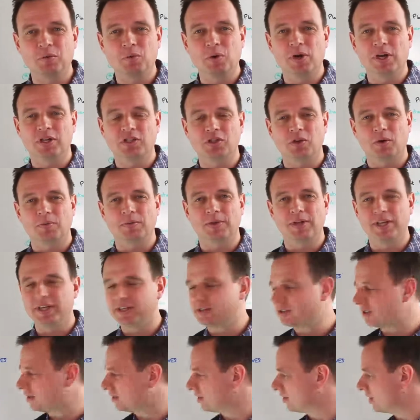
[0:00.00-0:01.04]
workshop
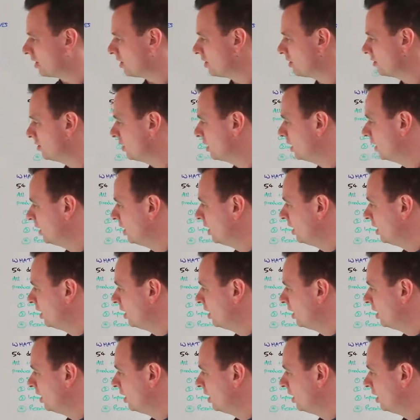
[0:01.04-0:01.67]
theatre. So